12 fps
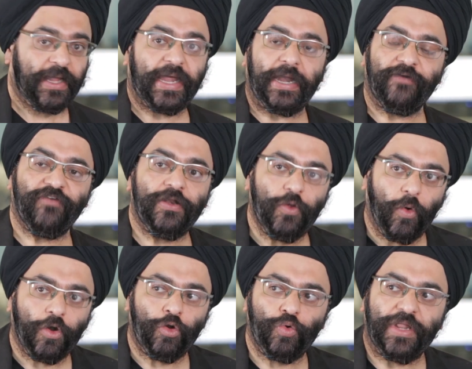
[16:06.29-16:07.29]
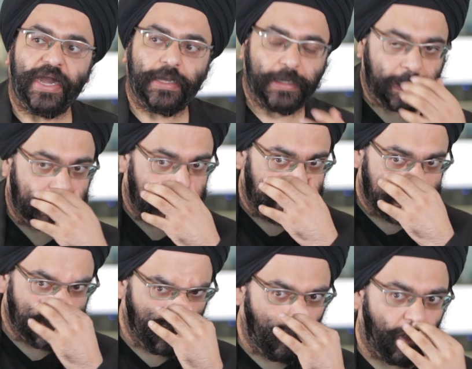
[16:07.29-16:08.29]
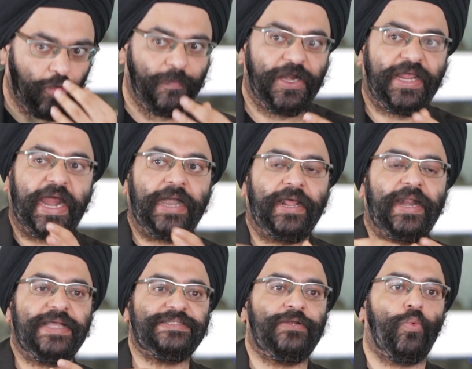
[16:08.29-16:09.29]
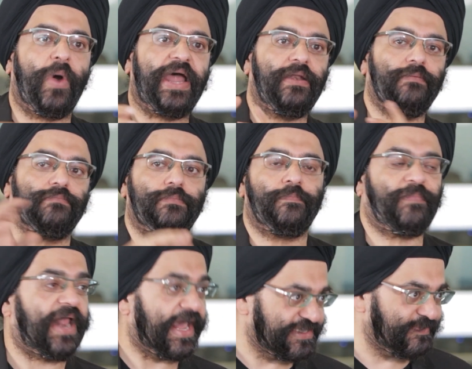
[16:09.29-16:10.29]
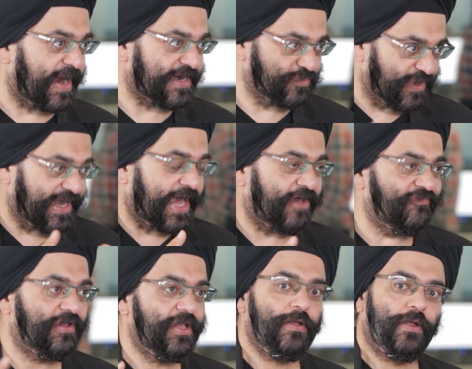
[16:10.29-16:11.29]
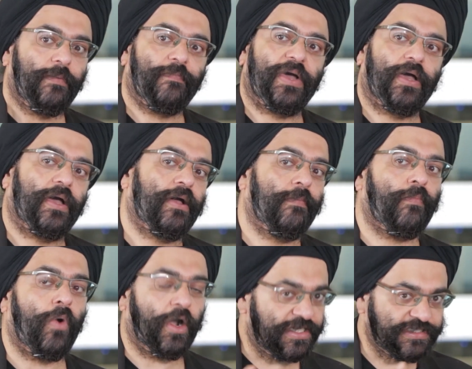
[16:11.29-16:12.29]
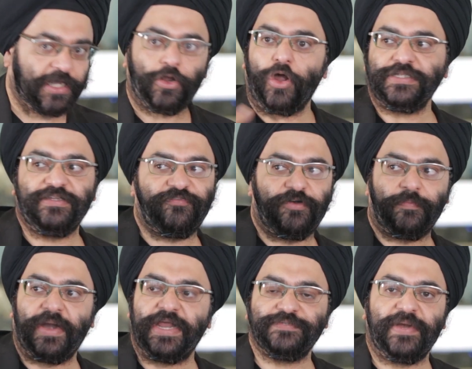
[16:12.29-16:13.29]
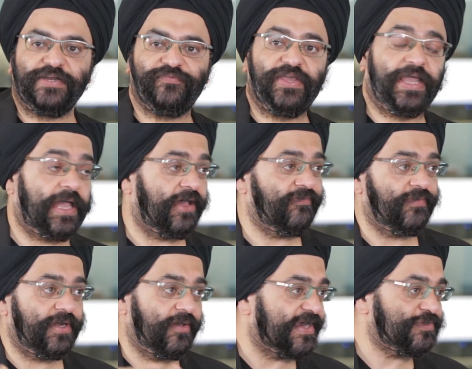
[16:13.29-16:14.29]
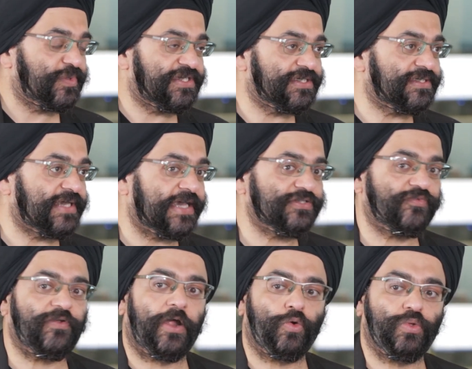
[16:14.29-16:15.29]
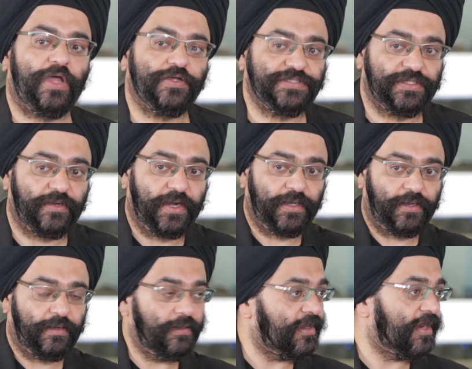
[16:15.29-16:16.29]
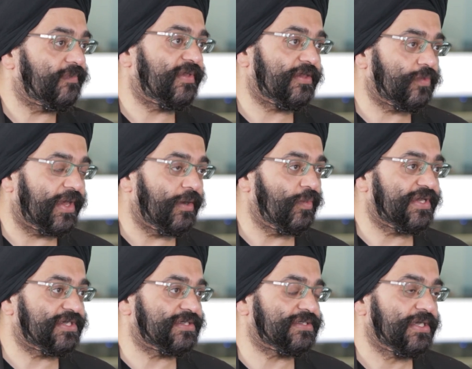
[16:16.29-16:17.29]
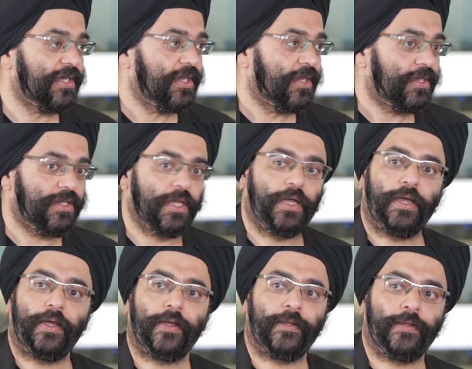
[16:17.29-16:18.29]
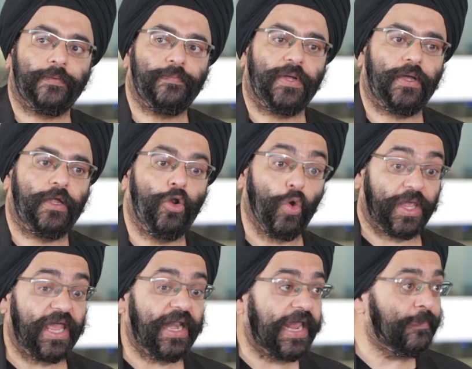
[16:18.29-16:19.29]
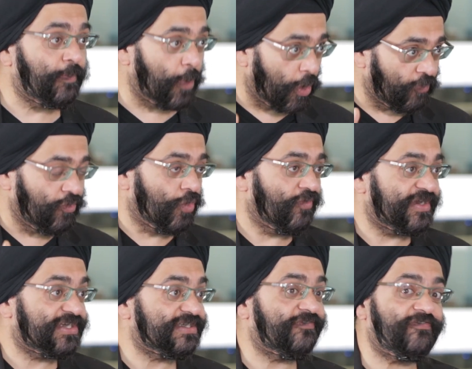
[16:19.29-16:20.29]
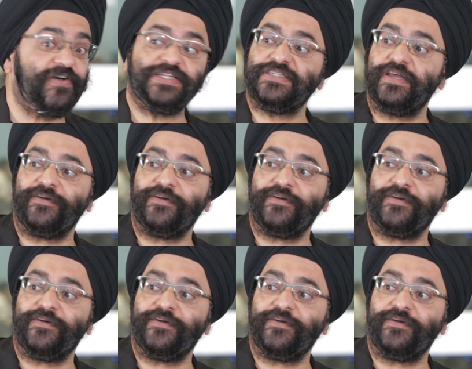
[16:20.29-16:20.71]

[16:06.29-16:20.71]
And when you want to do that, you don't want to be categorized in one price band. We have models across different price band. We have a device which is as of now 2,300 dirhams as well, which is the Nokia 9 PureView, which is the first